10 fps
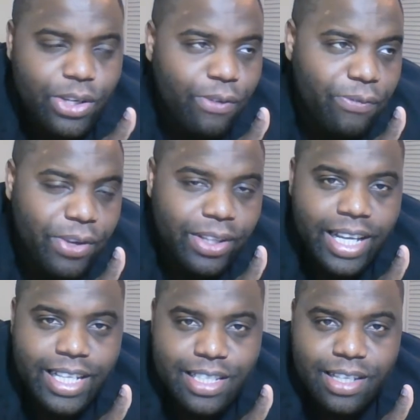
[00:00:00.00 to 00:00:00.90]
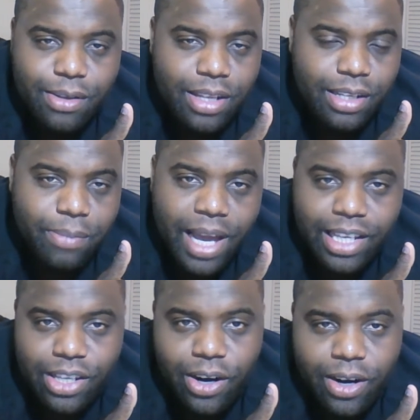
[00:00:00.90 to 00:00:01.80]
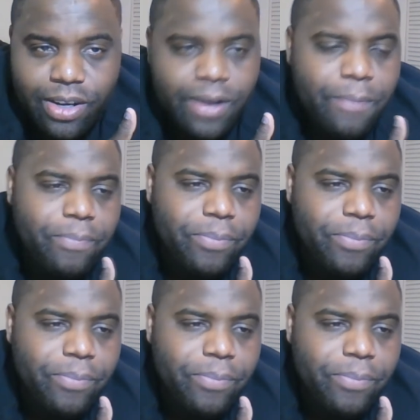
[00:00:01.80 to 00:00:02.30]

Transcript: You don't feel like it's in the, in the backyard.